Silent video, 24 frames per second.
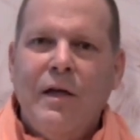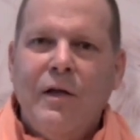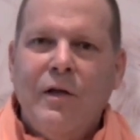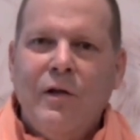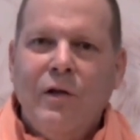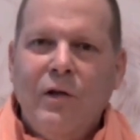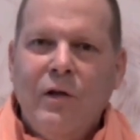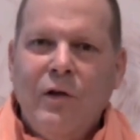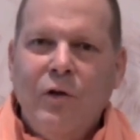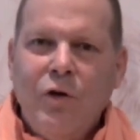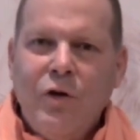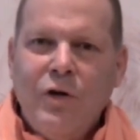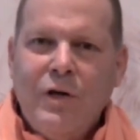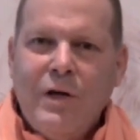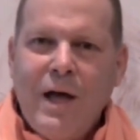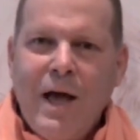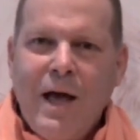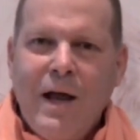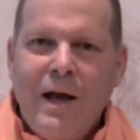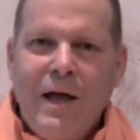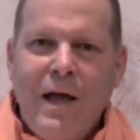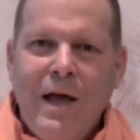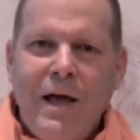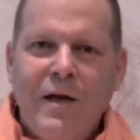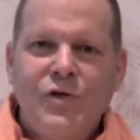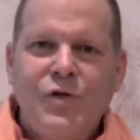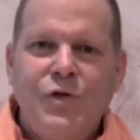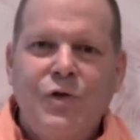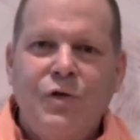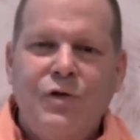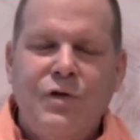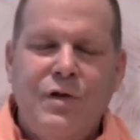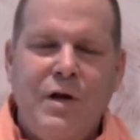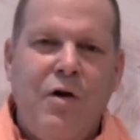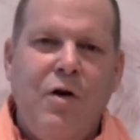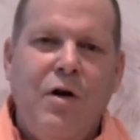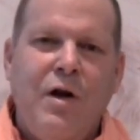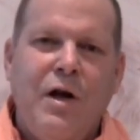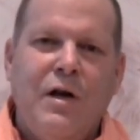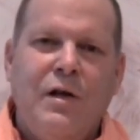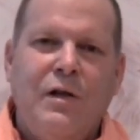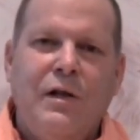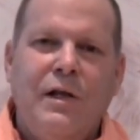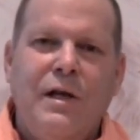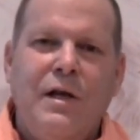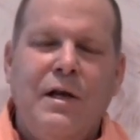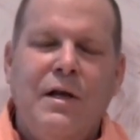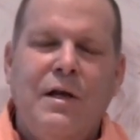looked at
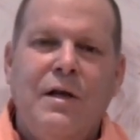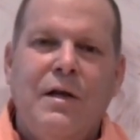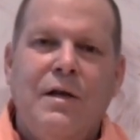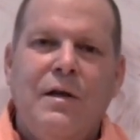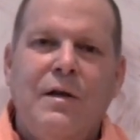esoterically,